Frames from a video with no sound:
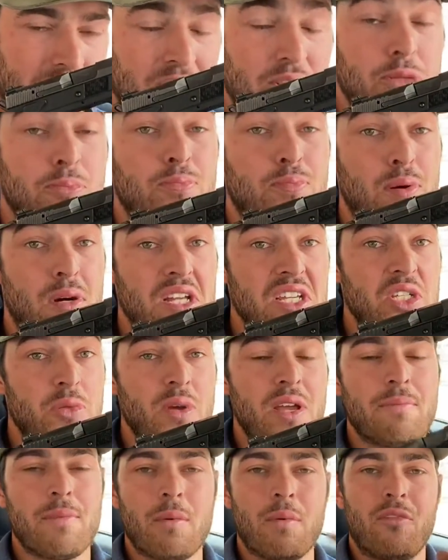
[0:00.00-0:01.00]
This is pretty
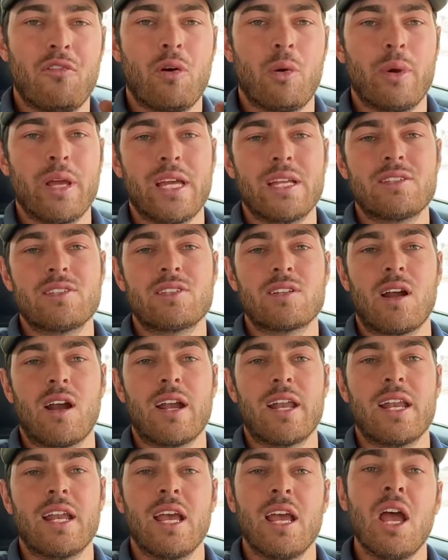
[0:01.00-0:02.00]
sweet. But before we get
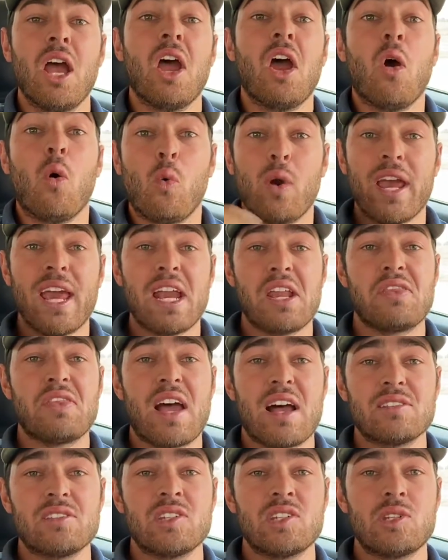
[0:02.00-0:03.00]
started, we hit
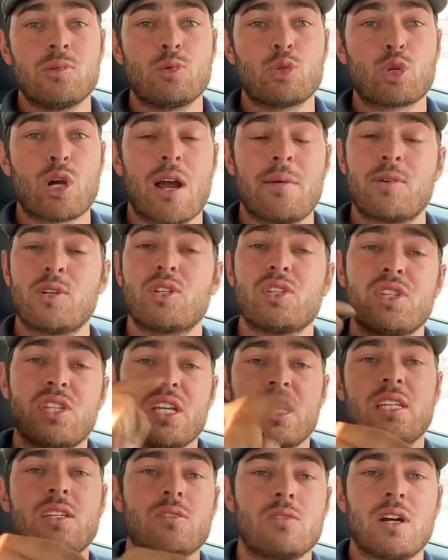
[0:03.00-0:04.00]
1,000 subscribers.
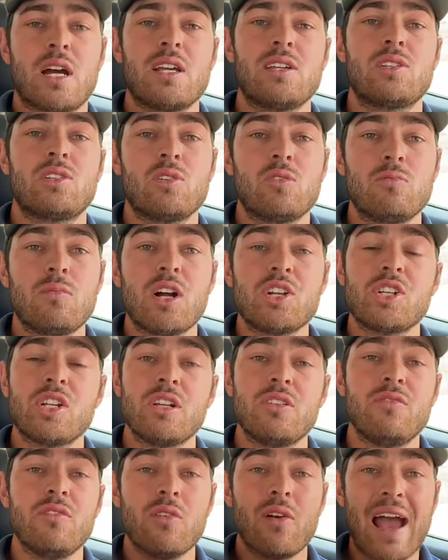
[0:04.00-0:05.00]
Thank you guys so much. And
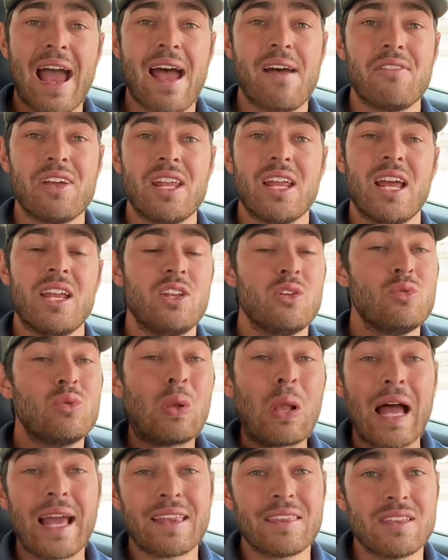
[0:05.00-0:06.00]
if you haven't and you
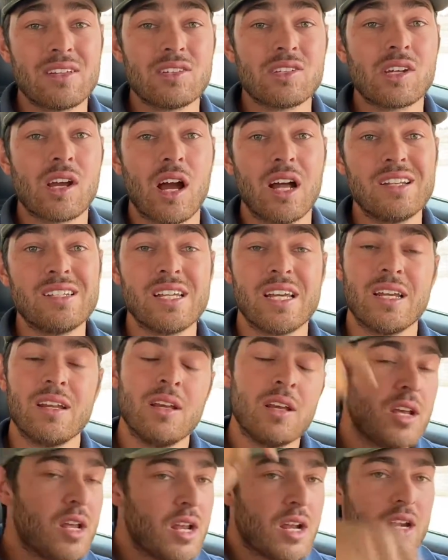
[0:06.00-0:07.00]
like this content,
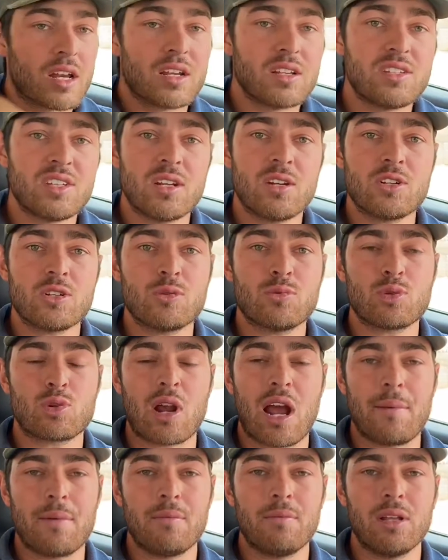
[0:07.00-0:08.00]
consider
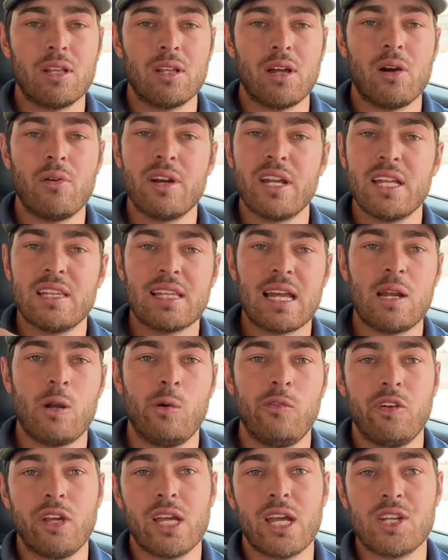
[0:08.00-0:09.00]
subscribing below and hit that
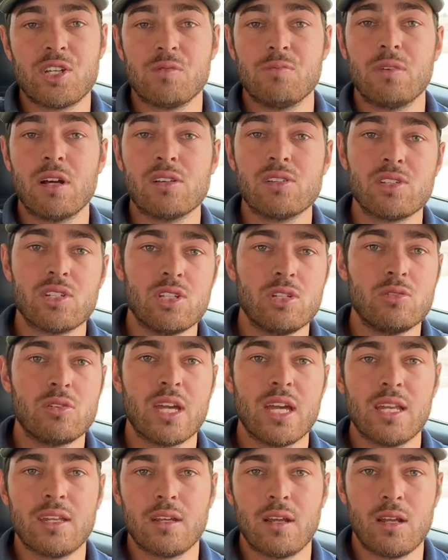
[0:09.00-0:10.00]
notification bell so you
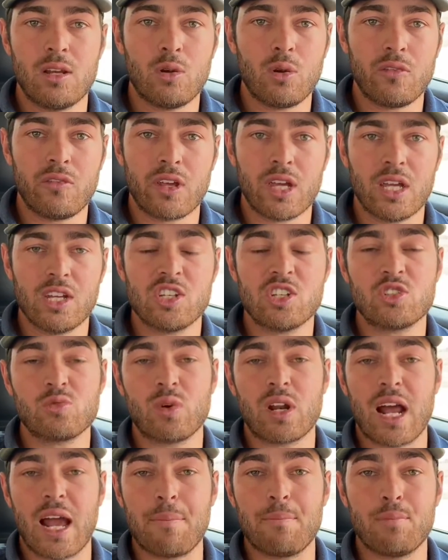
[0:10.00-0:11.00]
get notifications
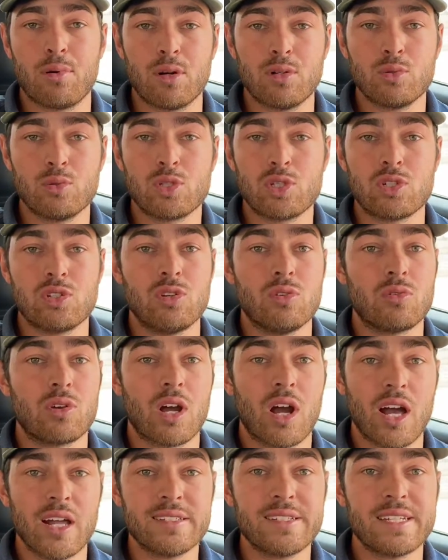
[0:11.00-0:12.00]
when I post new
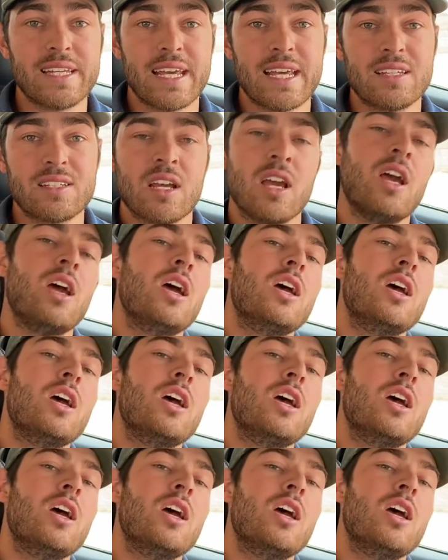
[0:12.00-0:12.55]
content.